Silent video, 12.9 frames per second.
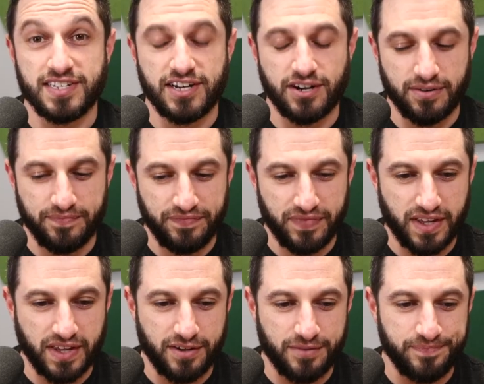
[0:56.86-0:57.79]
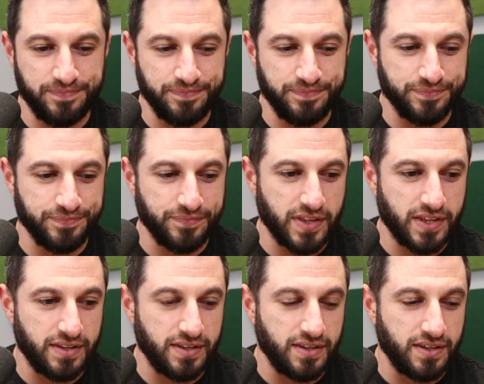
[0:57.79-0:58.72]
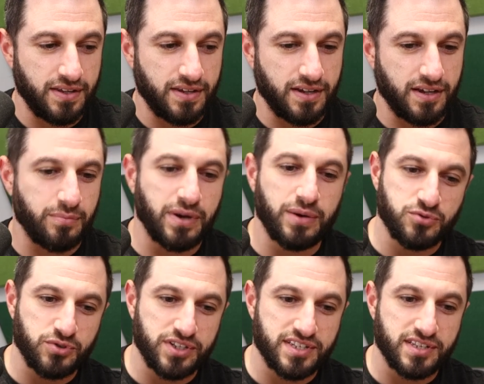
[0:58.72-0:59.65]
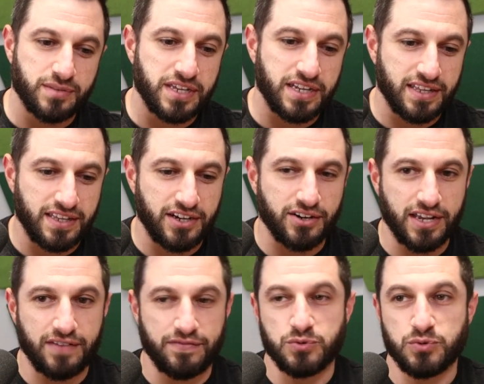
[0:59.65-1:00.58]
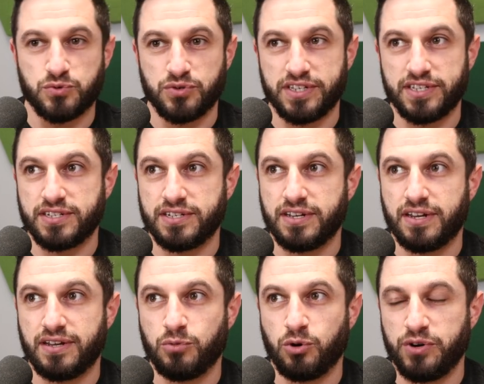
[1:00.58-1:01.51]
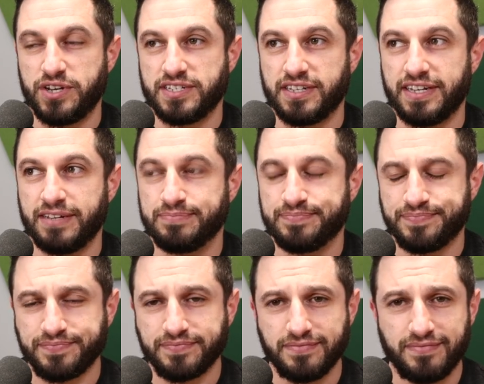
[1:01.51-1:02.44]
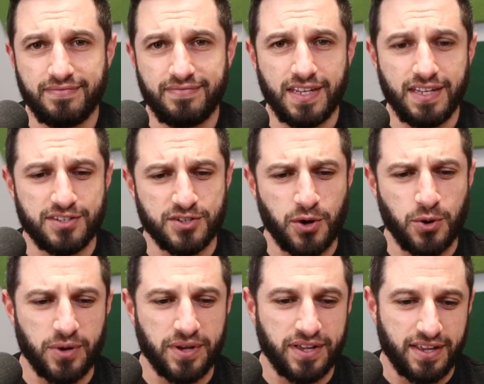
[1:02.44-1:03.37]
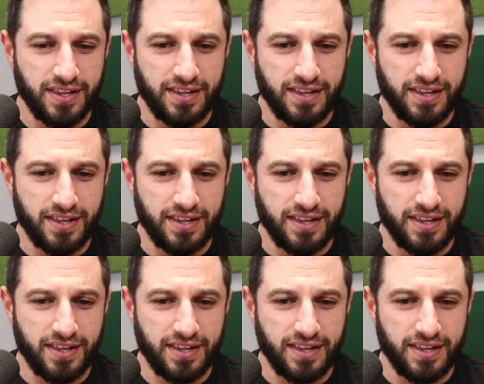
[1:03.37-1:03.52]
this year. Um, uh, mine was released at the beginning of the year, Kevin's was released uh, more recently so